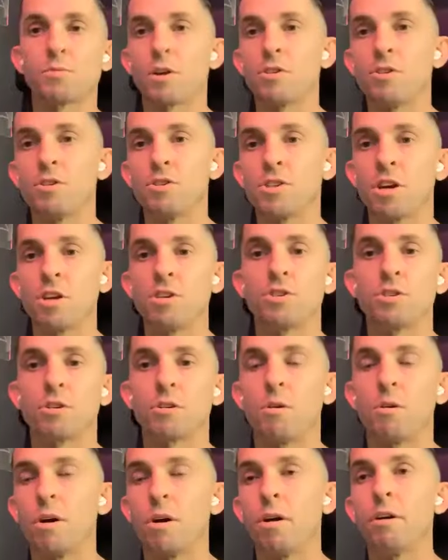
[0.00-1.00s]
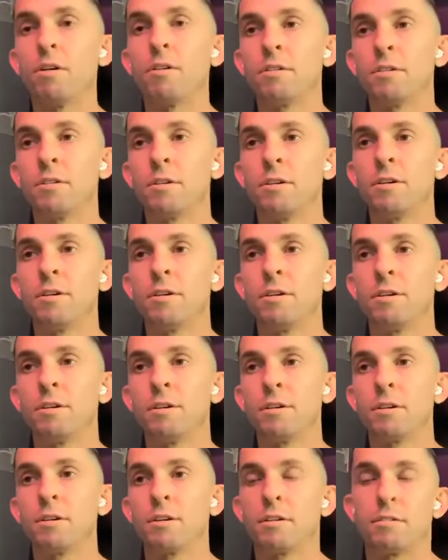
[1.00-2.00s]
don't you change your oil?
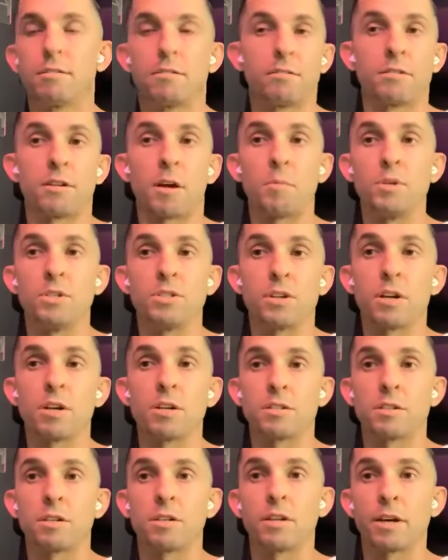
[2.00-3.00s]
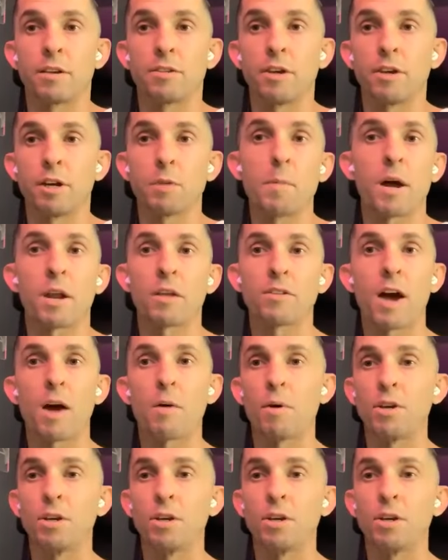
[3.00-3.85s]
I mean, seriously, like think about it that way.